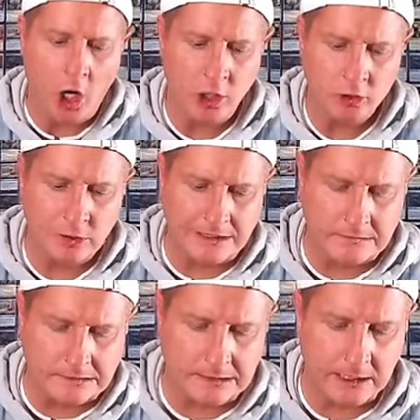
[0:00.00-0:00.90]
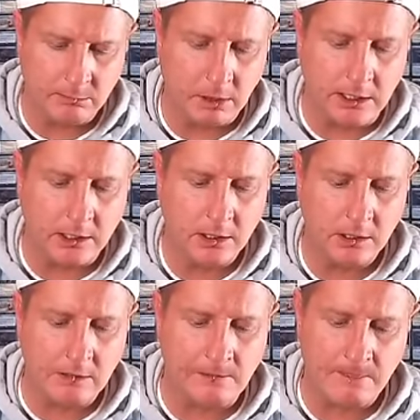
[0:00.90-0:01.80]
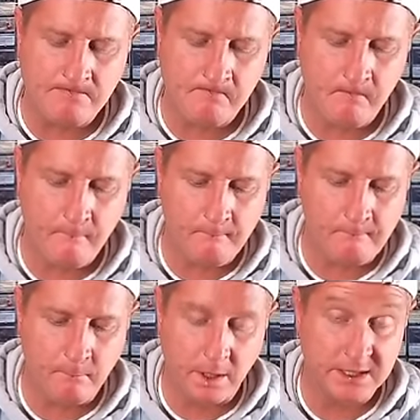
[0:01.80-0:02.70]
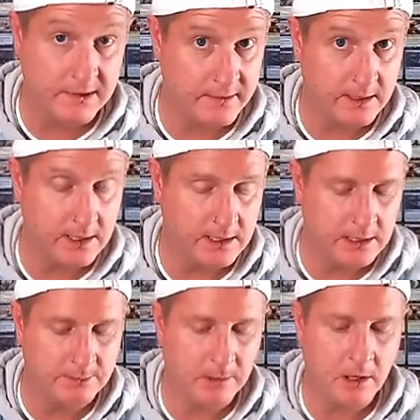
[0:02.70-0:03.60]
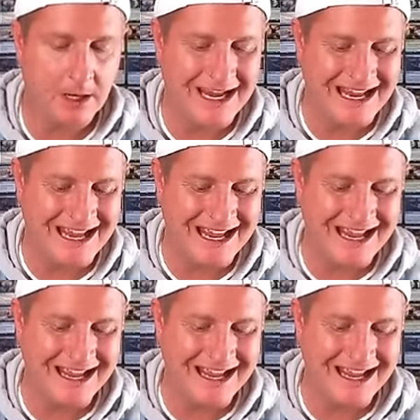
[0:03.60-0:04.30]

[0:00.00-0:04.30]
Grond the Gatebreaker, mm, but not the Gatekeeper. Ew.